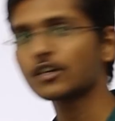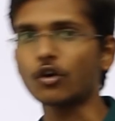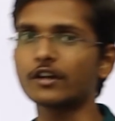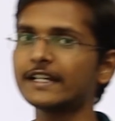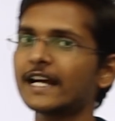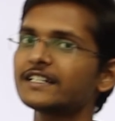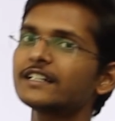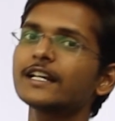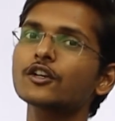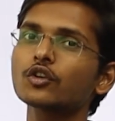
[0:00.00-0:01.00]
shell already has
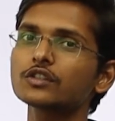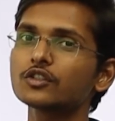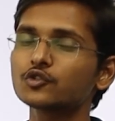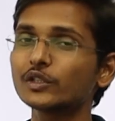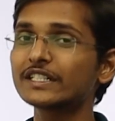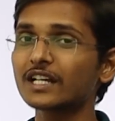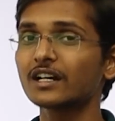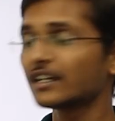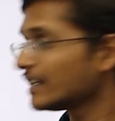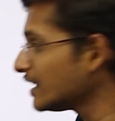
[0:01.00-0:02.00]
8 electrons. So its
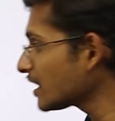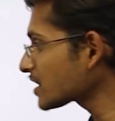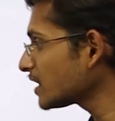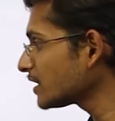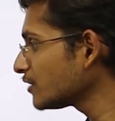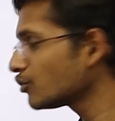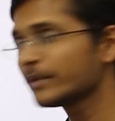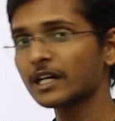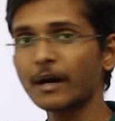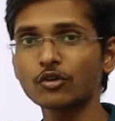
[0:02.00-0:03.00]
inner shell then would
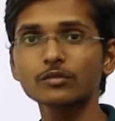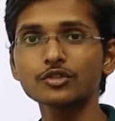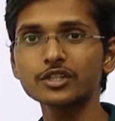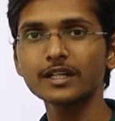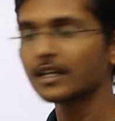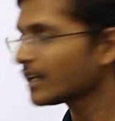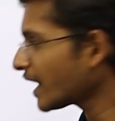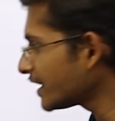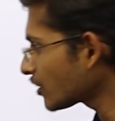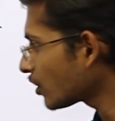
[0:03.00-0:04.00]
become outermost shell
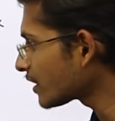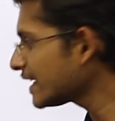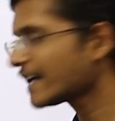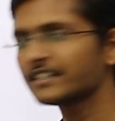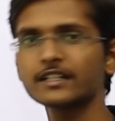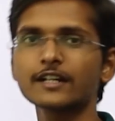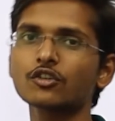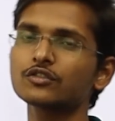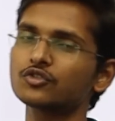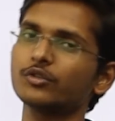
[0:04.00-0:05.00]
and it already has 8
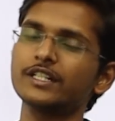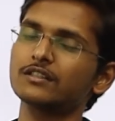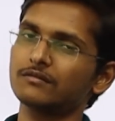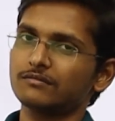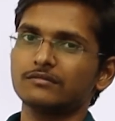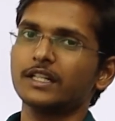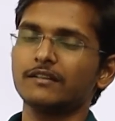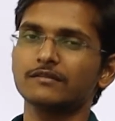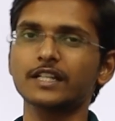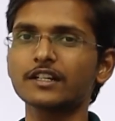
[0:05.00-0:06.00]
electrons. So it's
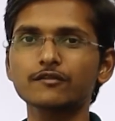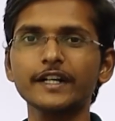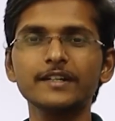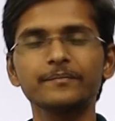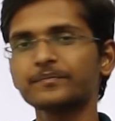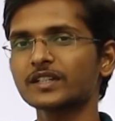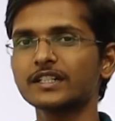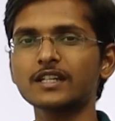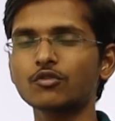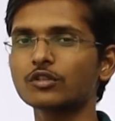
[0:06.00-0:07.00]
then satisfied.
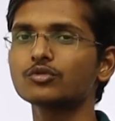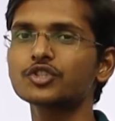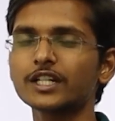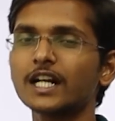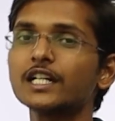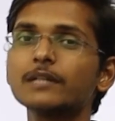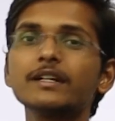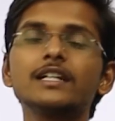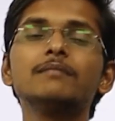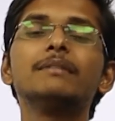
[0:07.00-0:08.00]
Its outermost shell
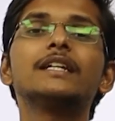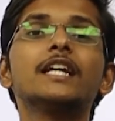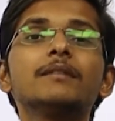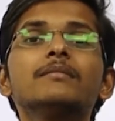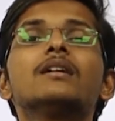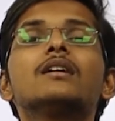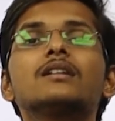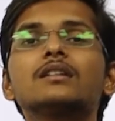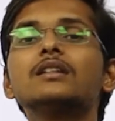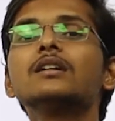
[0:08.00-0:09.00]
ultimately became
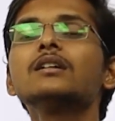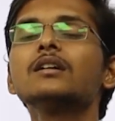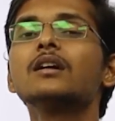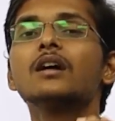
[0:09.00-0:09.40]
the